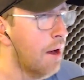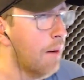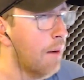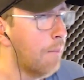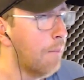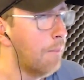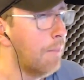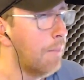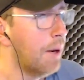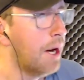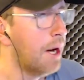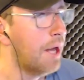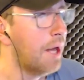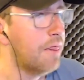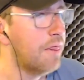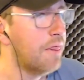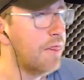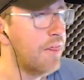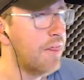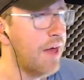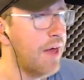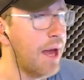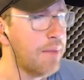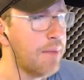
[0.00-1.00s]
But
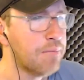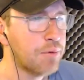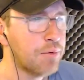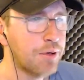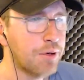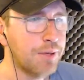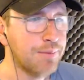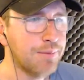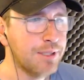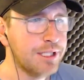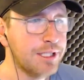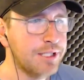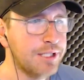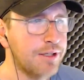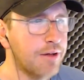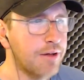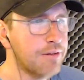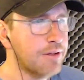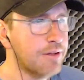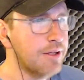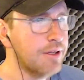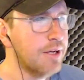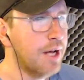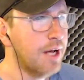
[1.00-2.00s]
that pretty much does
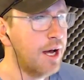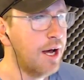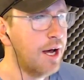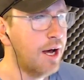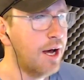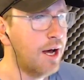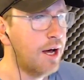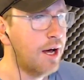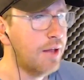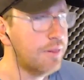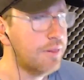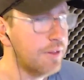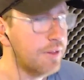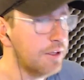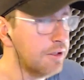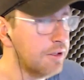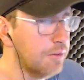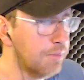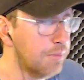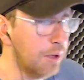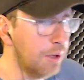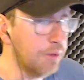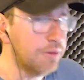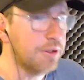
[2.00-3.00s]
it. Uh, thank you
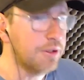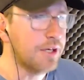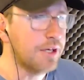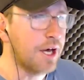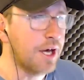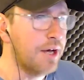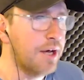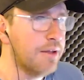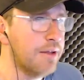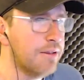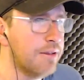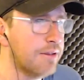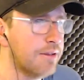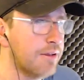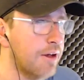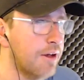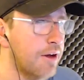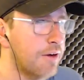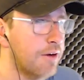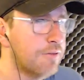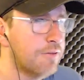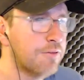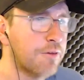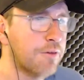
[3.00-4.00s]
both, you guys,
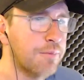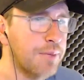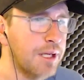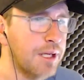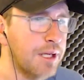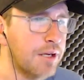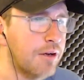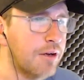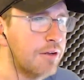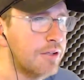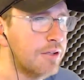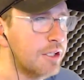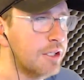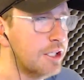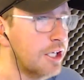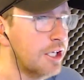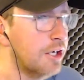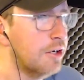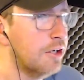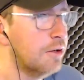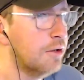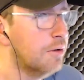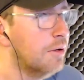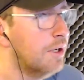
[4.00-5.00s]
for being on the
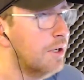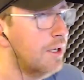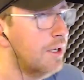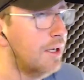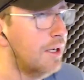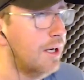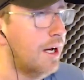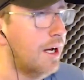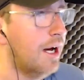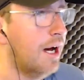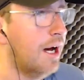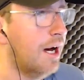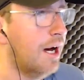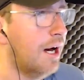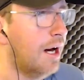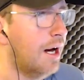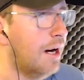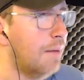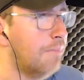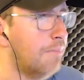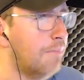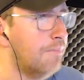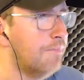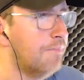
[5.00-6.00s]
show.
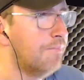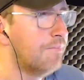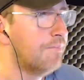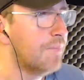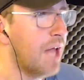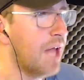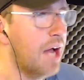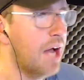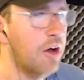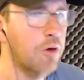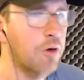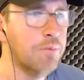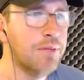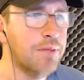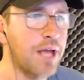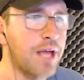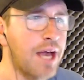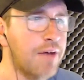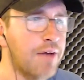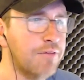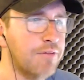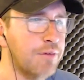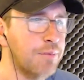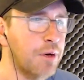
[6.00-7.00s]
Um, I hope to
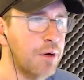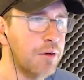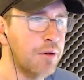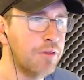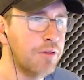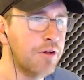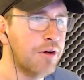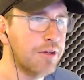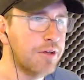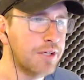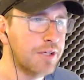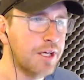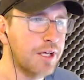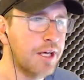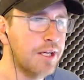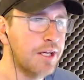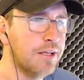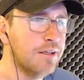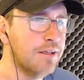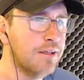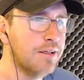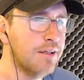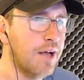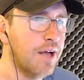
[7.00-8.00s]
have you both on
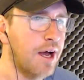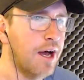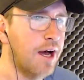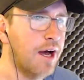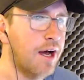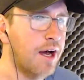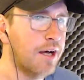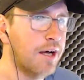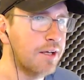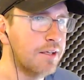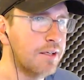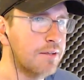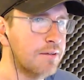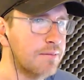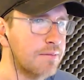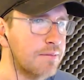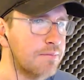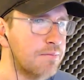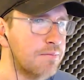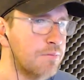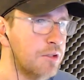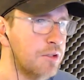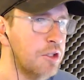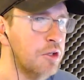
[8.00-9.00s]
again. Uh,
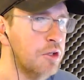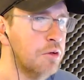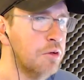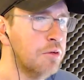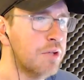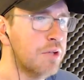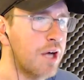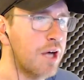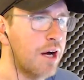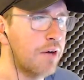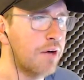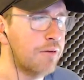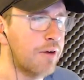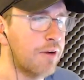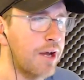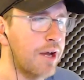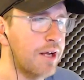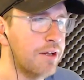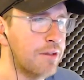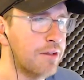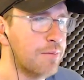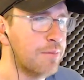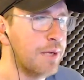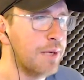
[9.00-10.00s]
you, Konrad,
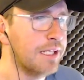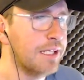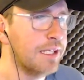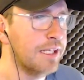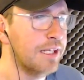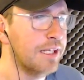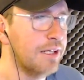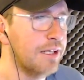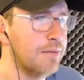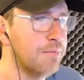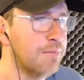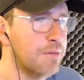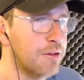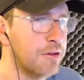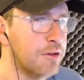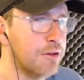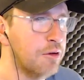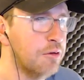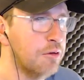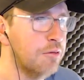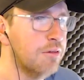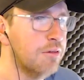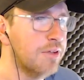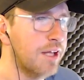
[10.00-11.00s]
especially
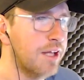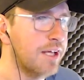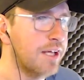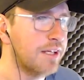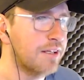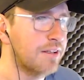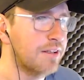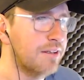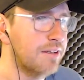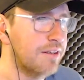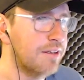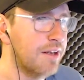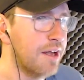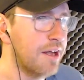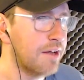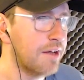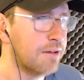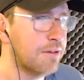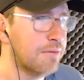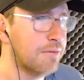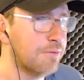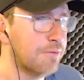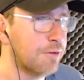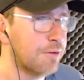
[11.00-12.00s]
soon, like
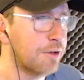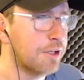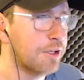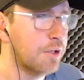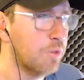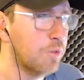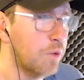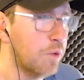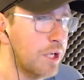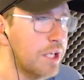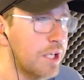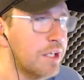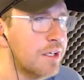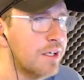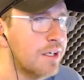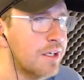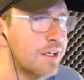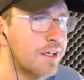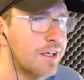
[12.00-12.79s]
next freaking week.